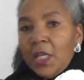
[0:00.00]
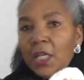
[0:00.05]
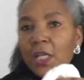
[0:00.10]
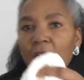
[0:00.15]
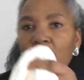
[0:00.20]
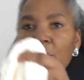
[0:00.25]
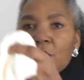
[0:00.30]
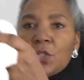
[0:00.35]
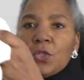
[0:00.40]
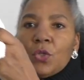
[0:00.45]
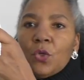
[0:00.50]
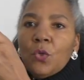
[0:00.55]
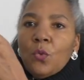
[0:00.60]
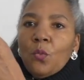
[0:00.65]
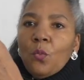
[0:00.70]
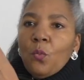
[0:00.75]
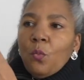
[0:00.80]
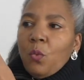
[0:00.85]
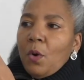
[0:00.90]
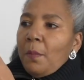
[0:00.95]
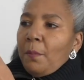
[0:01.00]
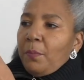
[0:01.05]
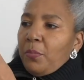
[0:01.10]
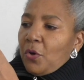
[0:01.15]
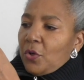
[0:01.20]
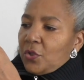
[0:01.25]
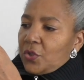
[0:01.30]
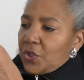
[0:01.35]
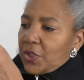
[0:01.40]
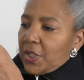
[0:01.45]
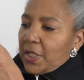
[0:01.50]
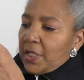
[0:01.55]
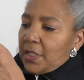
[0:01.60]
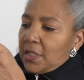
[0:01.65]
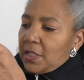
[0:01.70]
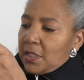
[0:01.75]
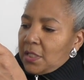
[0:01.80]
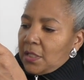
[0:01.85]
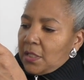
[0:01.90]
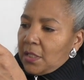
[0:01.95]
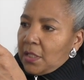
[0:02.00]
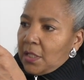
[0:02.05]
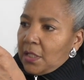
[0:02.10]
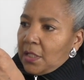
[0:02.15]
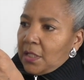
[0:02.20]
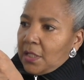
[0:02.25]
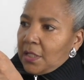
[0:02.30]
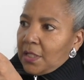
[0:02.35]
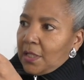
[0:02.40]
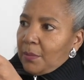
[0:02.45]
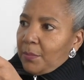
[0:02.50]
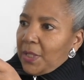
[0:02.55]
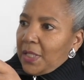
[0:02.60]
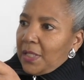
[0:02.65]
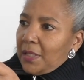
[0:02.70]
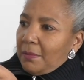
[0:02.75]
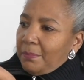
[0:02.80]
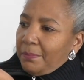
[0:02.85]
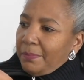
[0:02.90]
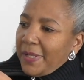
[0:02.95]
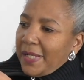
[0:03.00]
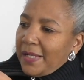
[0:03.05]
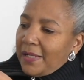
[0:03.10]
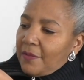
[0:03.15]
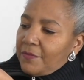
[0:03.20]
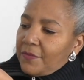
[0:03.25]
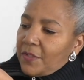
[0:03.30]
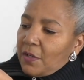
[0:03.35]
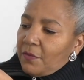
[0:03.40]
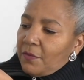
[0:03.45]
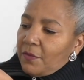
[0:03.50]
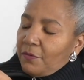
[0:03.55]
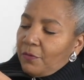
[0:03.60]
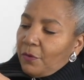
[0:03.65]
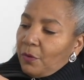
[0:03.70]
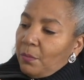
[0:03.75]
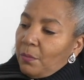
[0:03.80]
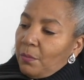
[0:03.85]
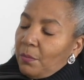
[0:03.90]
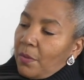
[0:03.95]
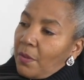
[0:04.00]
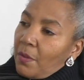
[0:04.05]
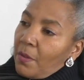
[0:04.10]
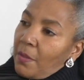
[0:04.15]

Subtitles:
into one project. There'll be a little bit left over from